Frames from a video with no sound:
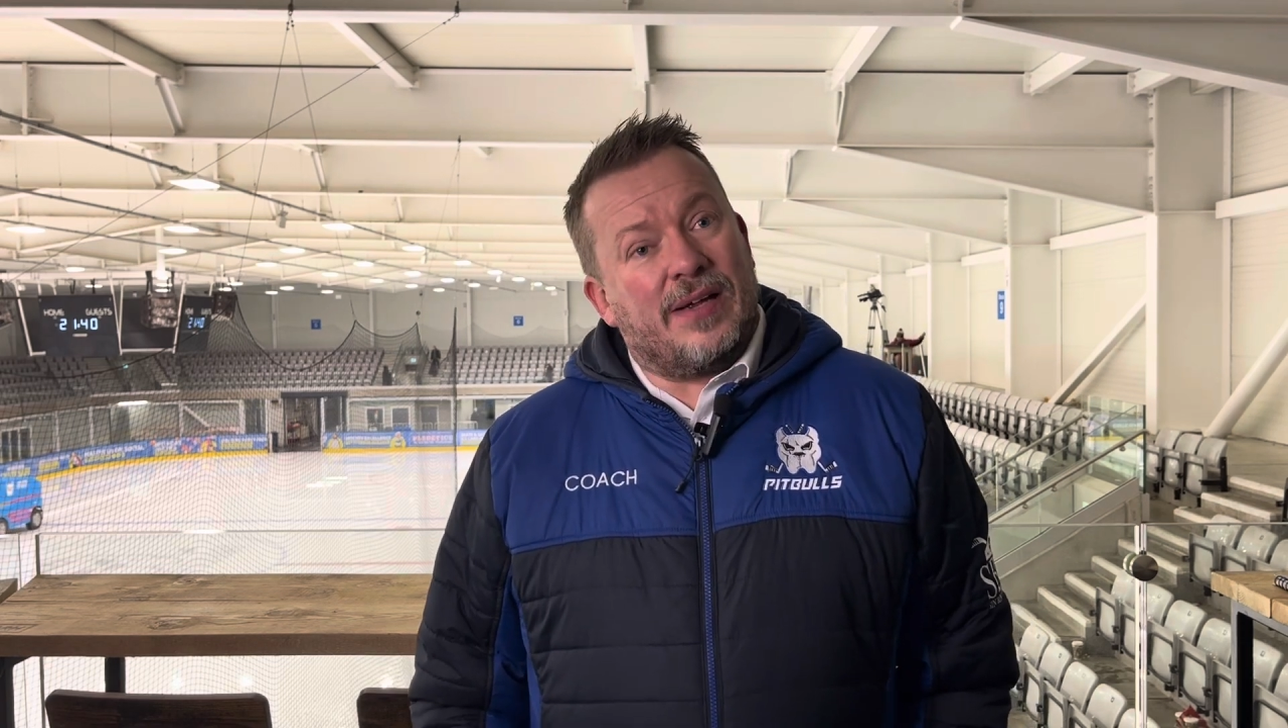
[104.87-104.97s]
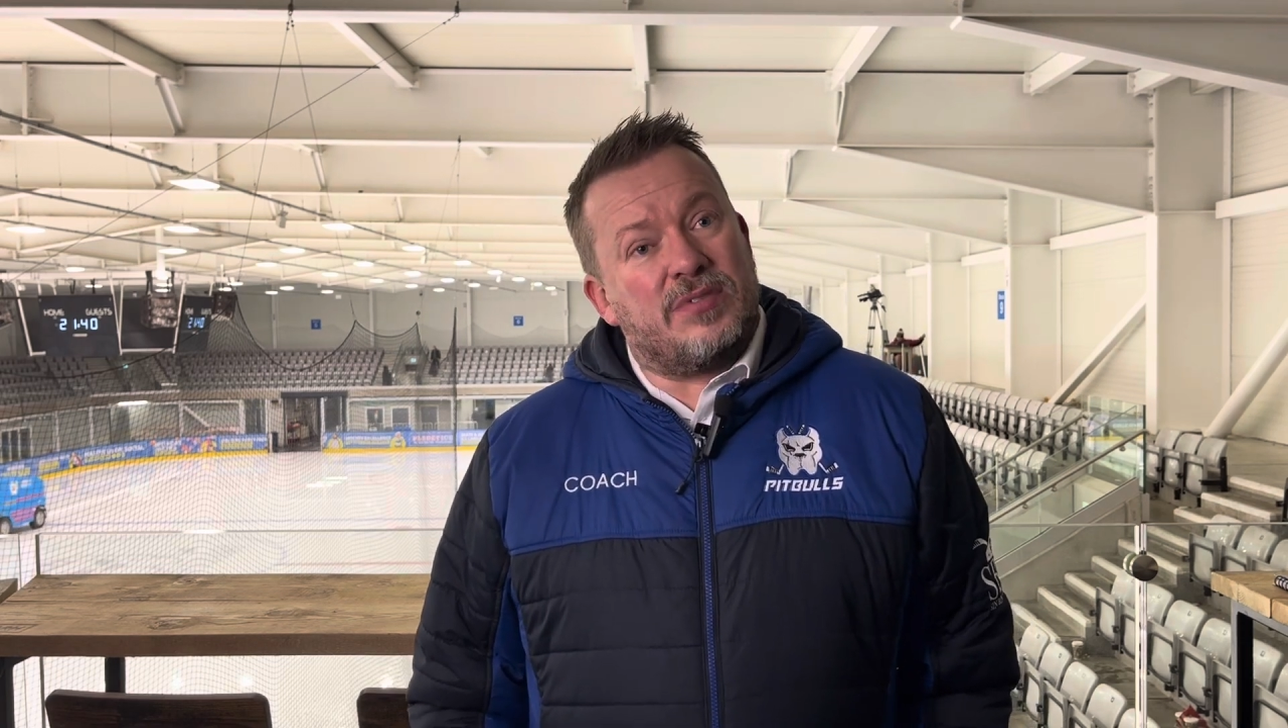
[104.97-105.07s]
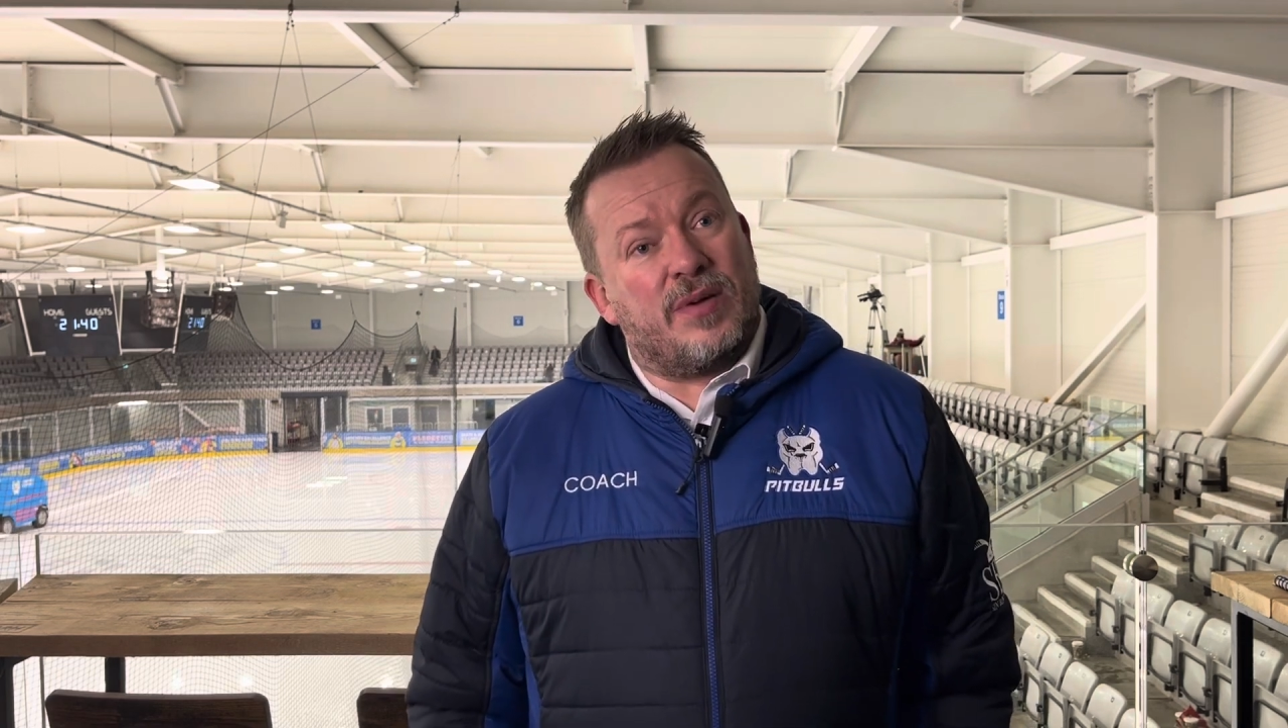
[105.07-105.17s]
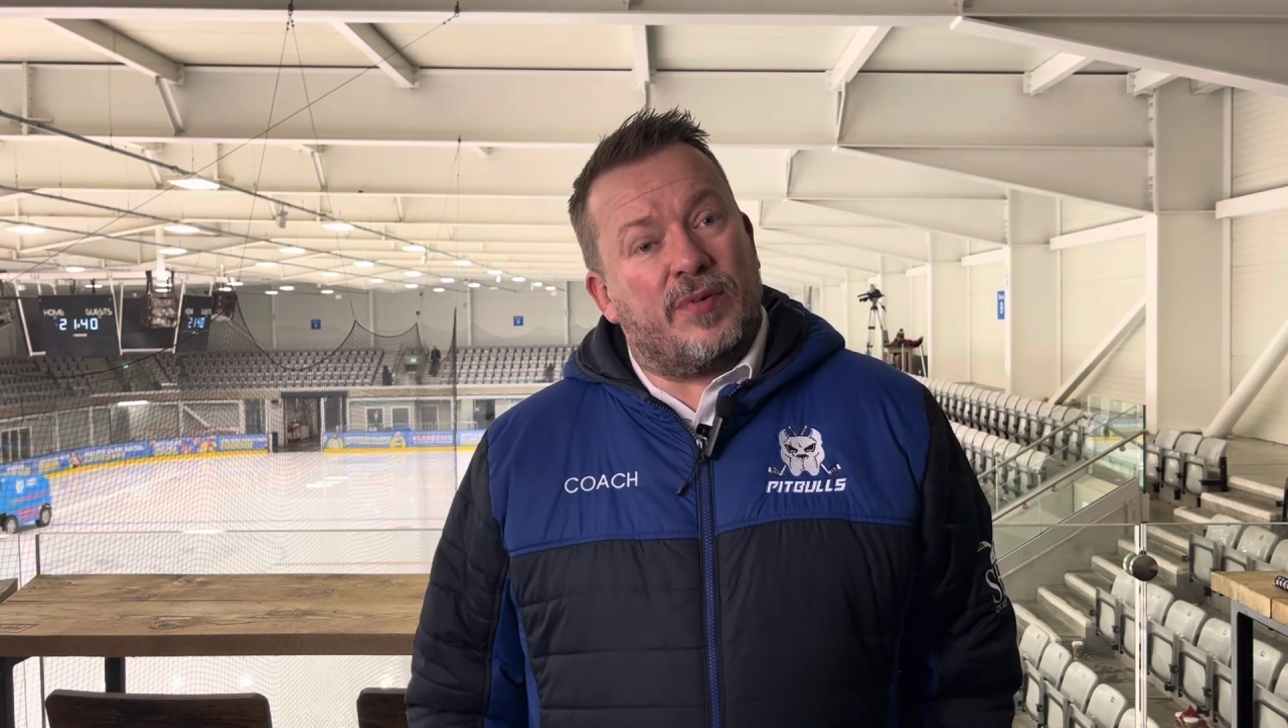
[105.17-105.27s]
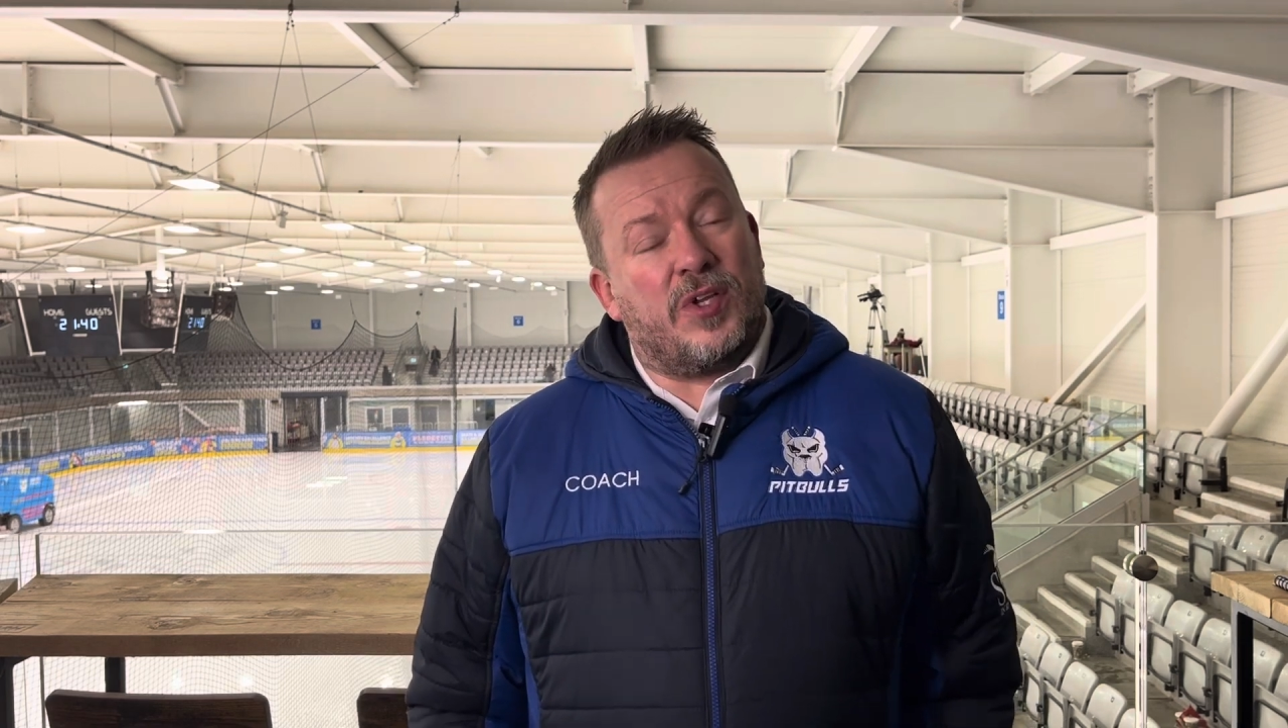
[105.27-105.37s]

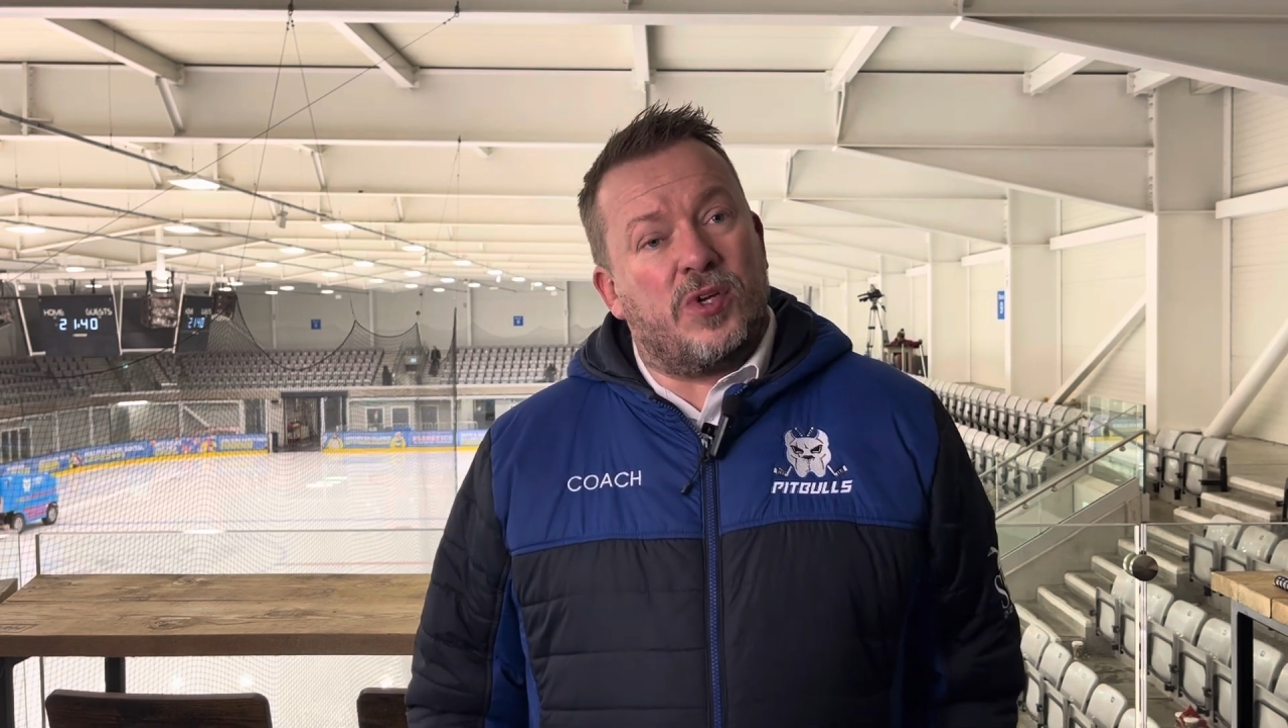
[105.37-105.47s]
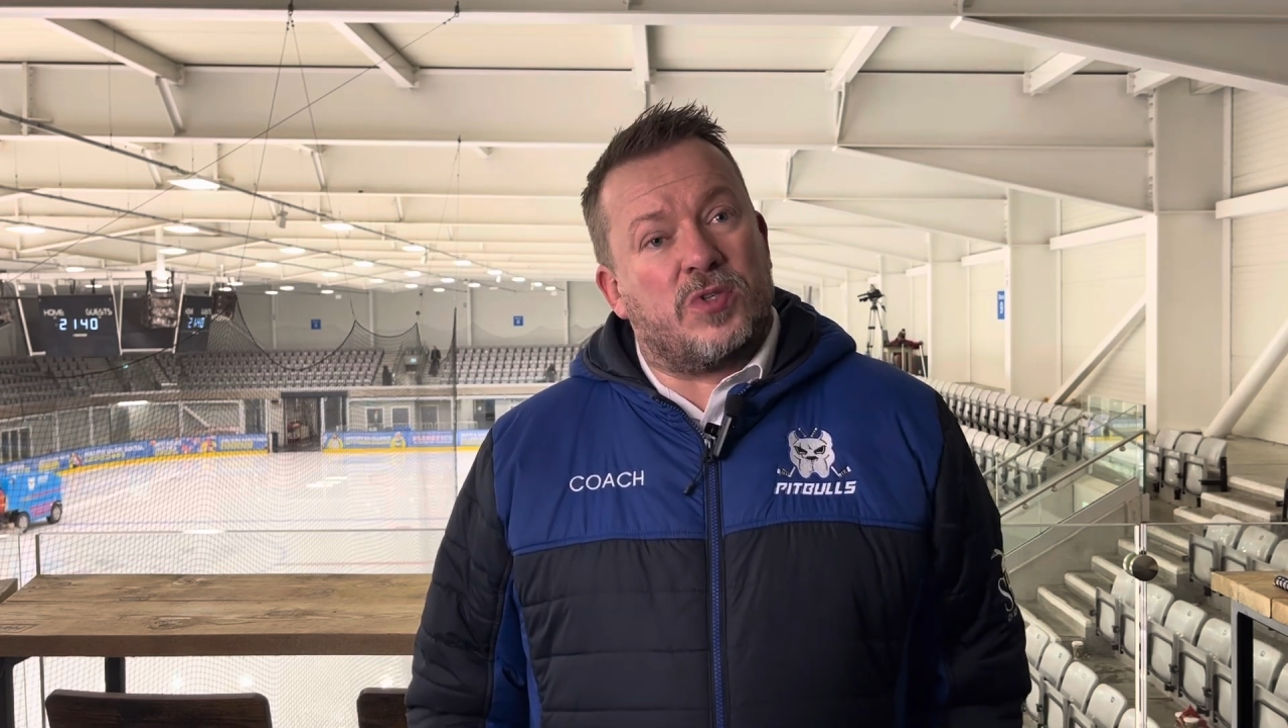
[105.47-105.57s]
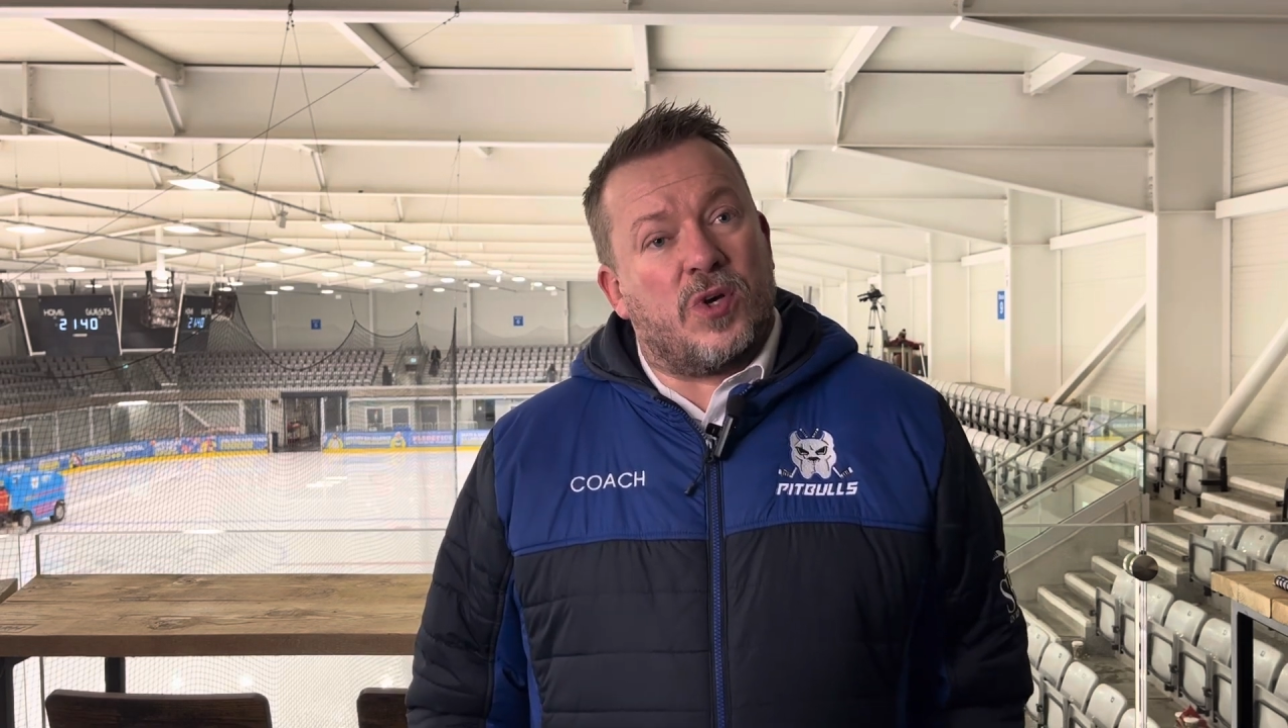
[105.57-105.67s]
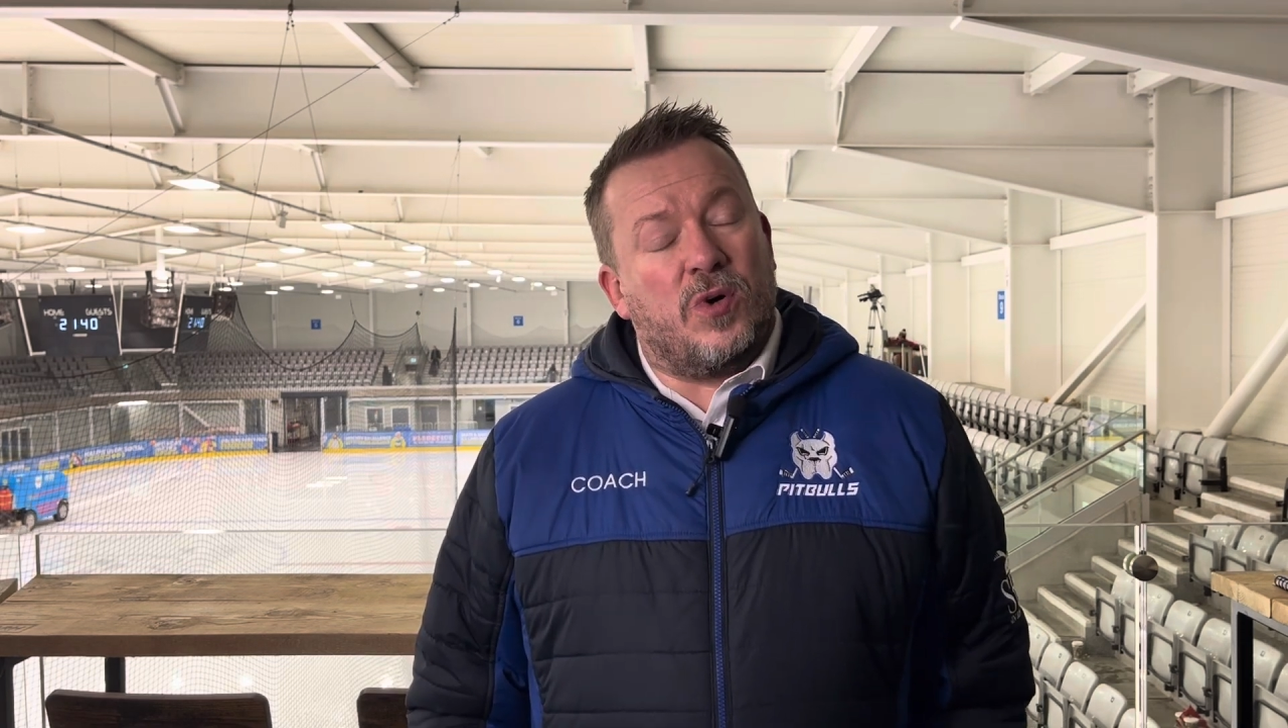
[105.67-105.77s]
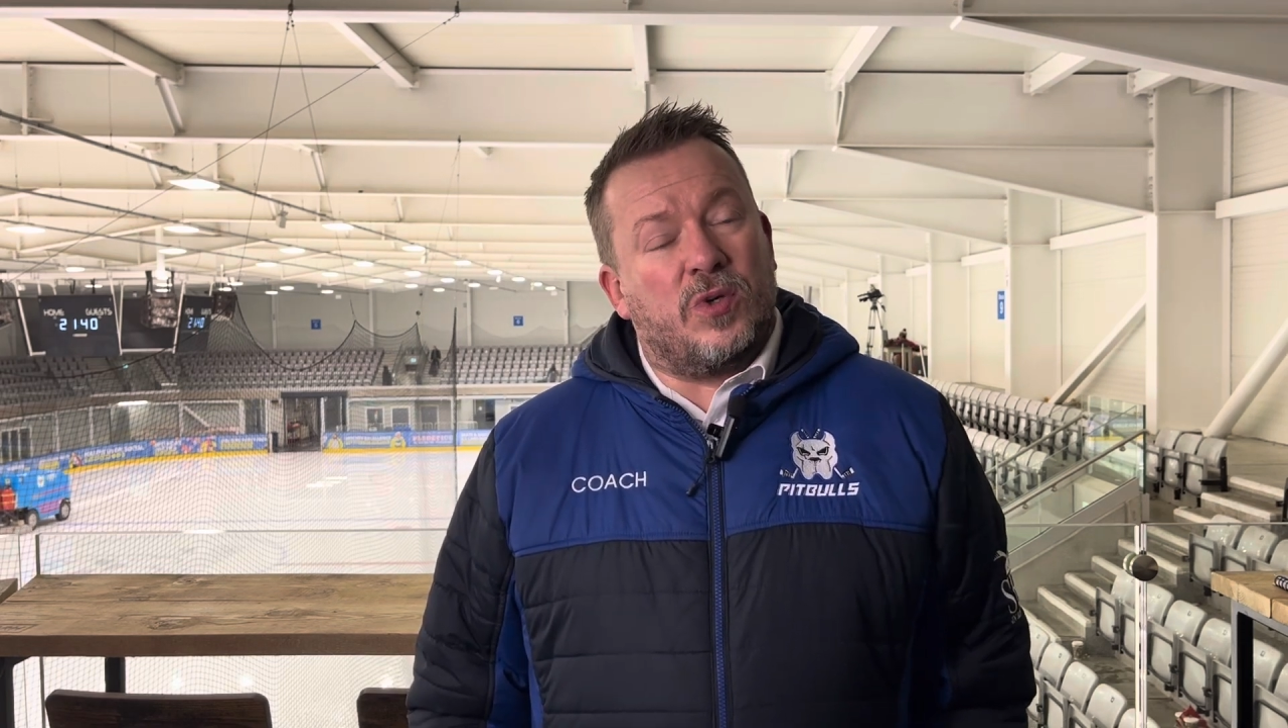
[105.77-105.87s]
comes up with a
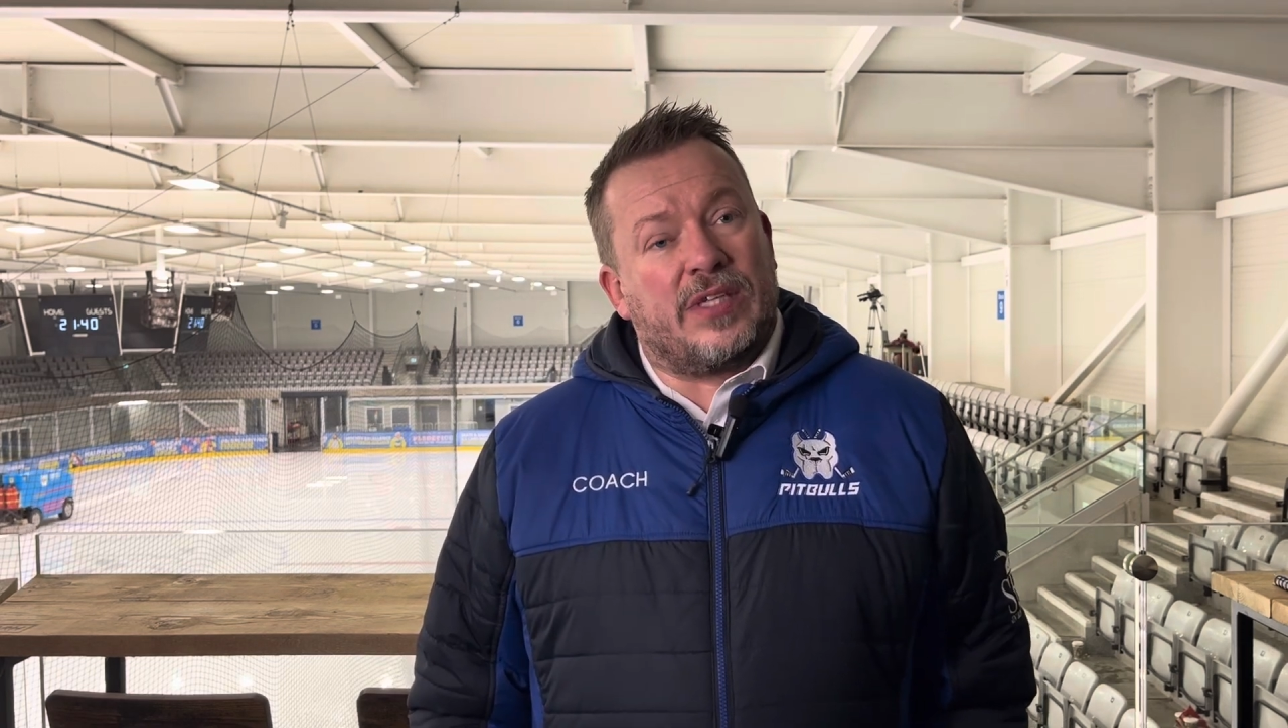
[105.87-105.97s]
huge goal,